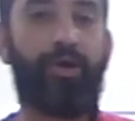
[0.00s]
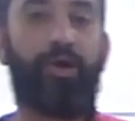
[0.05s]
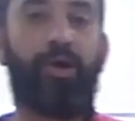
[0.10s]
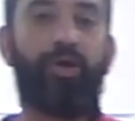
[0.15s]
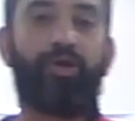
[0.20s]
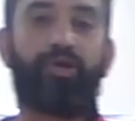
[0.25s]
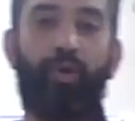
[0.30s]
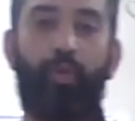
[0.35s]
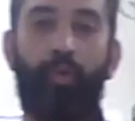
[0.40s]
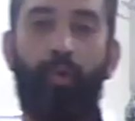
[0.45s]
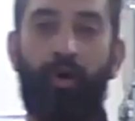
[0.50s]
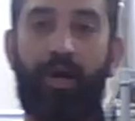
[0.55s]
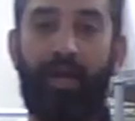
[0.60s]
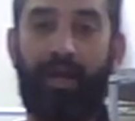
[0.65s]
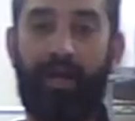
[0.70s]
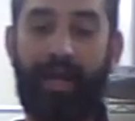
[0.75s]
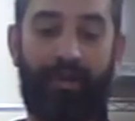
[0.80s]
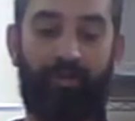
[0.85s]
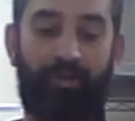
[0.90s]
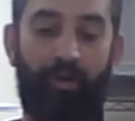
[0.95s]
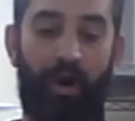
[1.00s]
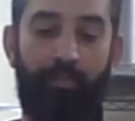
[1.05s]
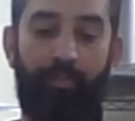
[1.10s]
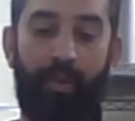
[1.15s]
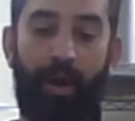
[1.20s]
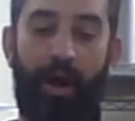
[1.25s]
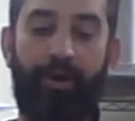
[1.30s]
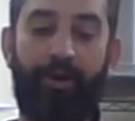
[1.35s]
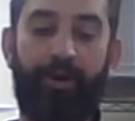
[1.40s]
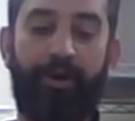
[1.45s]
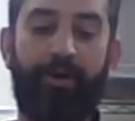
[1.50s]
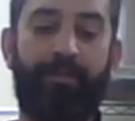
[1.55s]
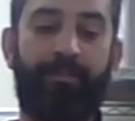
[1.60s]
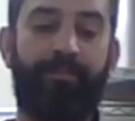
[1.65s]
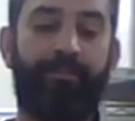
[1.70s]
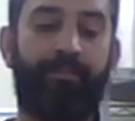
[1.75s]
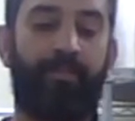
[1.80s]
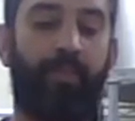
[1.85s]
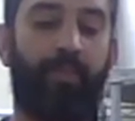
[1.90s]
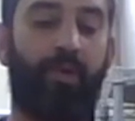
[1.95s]
So we'll collect our butter,
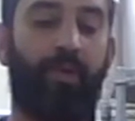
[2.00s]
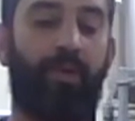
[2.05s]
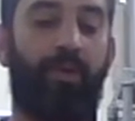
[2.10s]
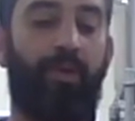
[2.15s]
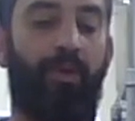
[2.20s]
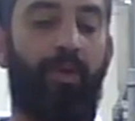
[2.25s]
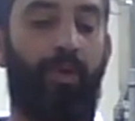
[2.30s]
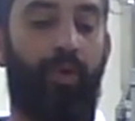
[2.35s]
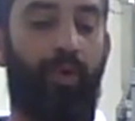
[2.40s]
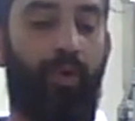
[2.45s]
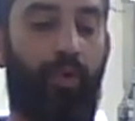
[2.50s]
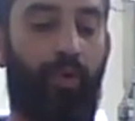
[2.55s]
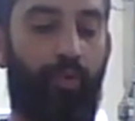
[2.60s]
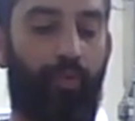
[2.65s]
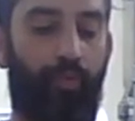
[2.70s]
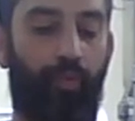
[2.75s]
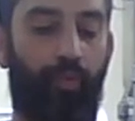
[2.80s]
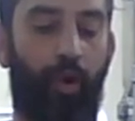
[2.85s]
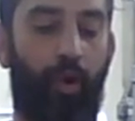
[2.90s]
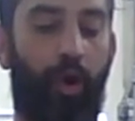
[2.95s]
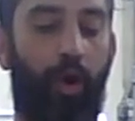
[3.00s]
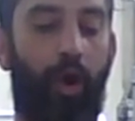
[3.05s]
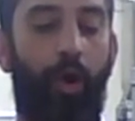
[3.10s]
we'll